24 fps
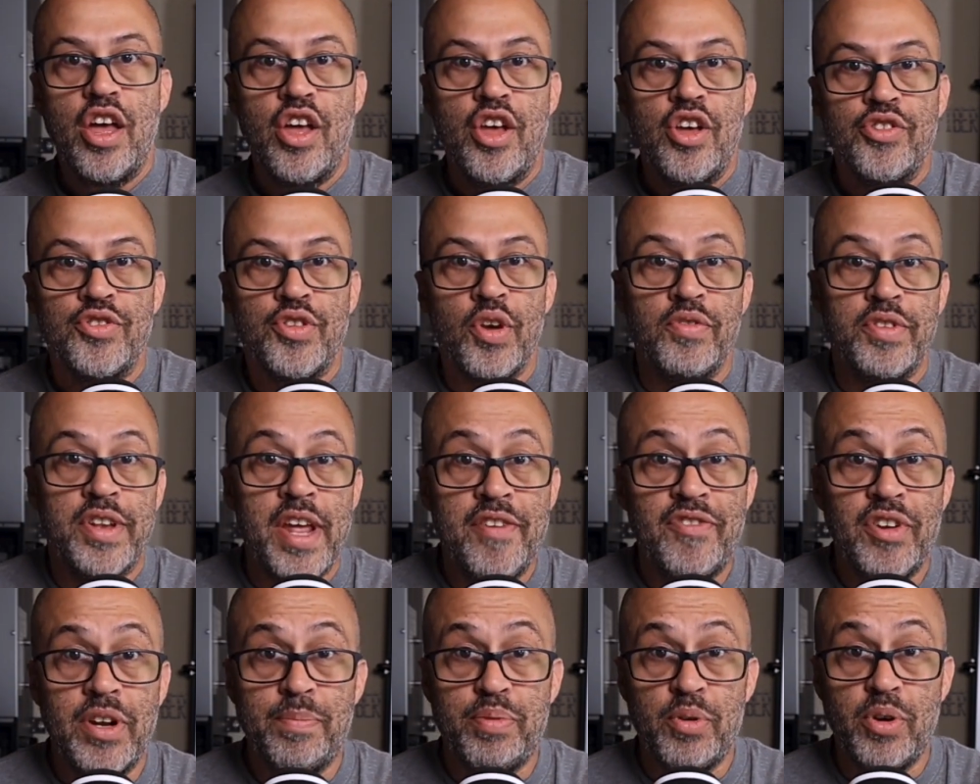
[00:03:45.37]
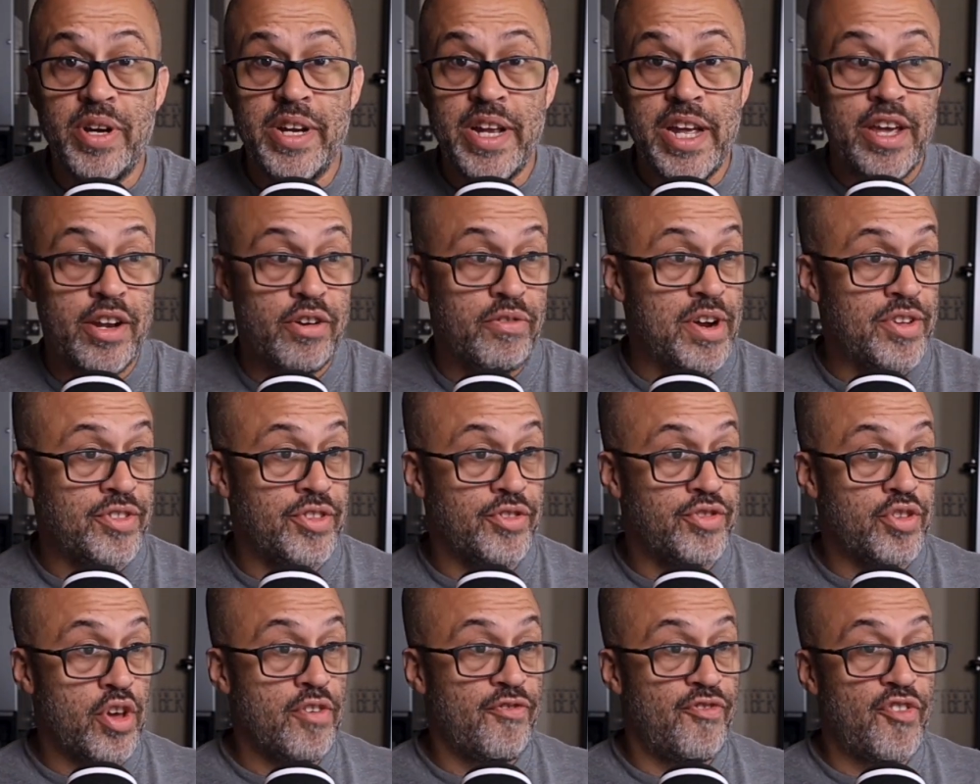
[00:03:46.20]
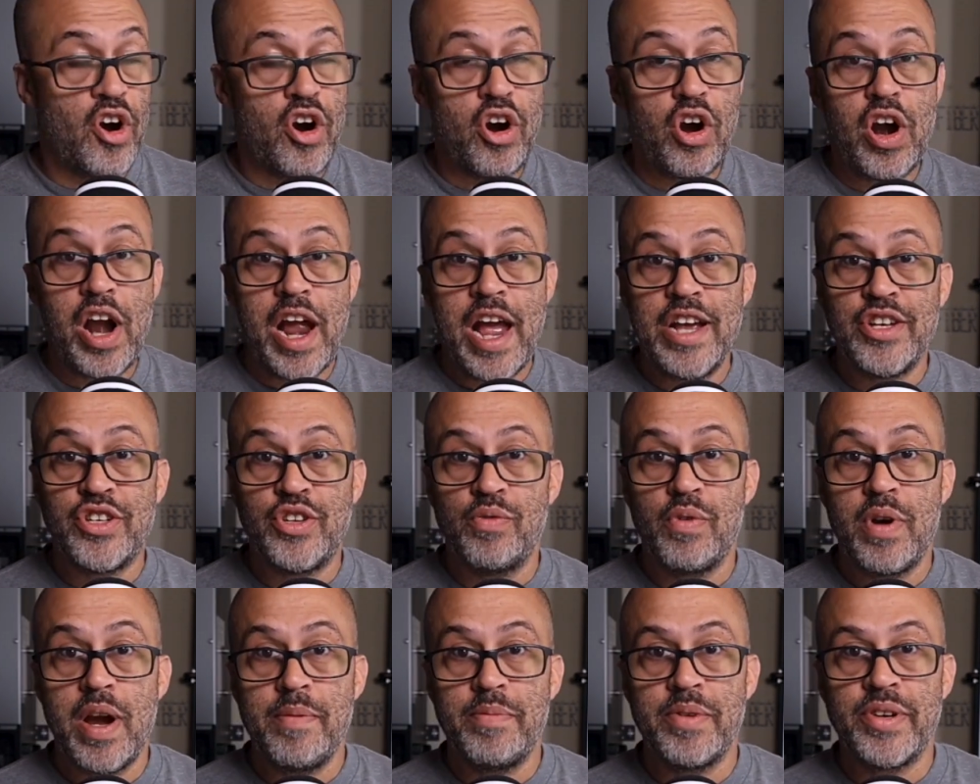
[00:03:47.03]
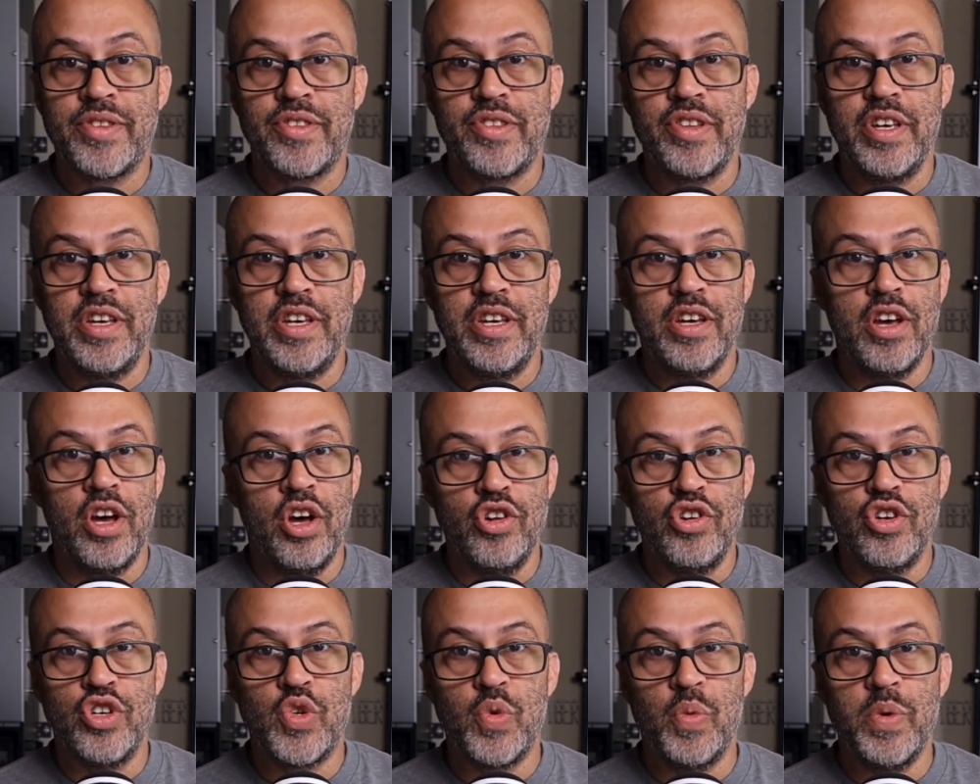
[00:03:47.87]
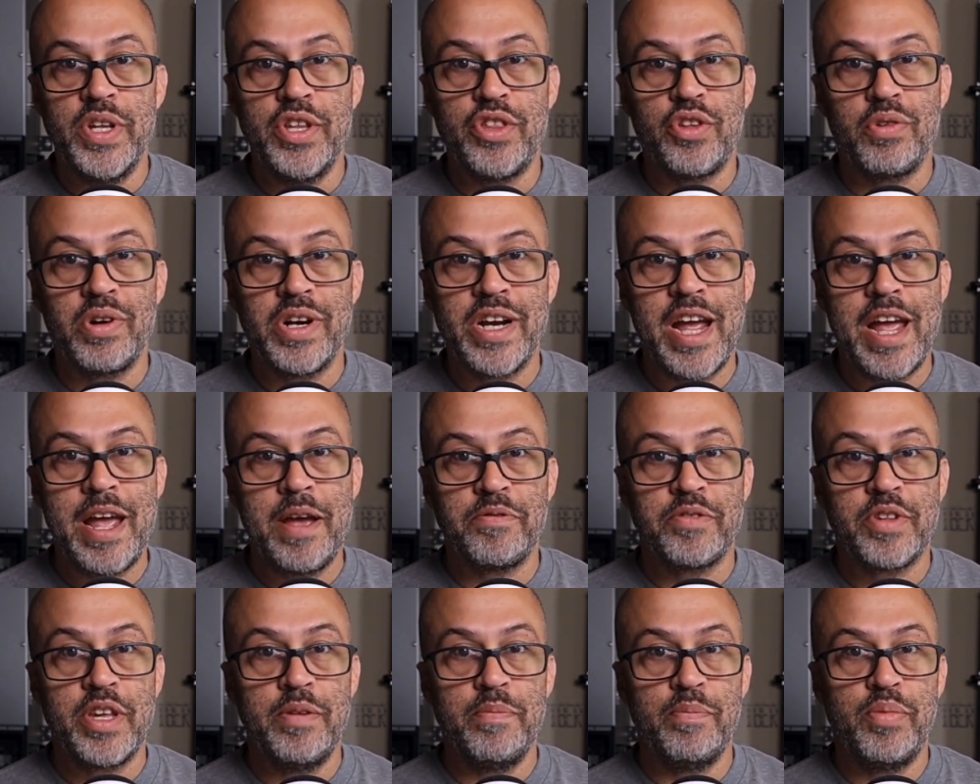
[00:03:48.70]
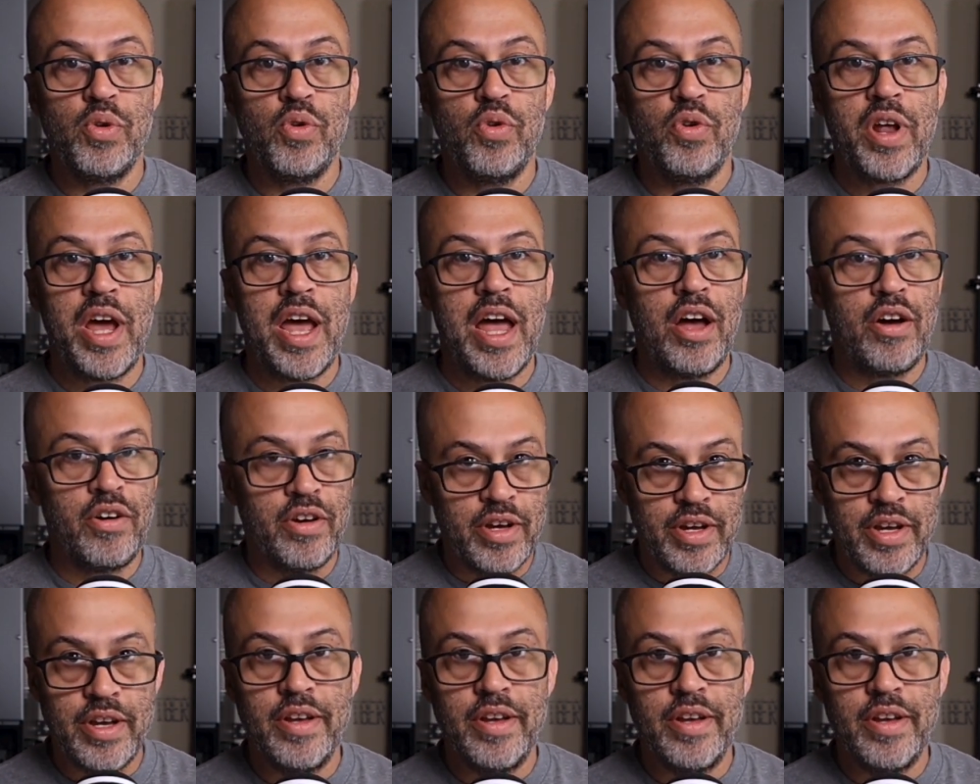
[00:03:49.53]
So definitely pretty interesting so far. As you were able to see, one hundred twenty-three amps getting pulled out.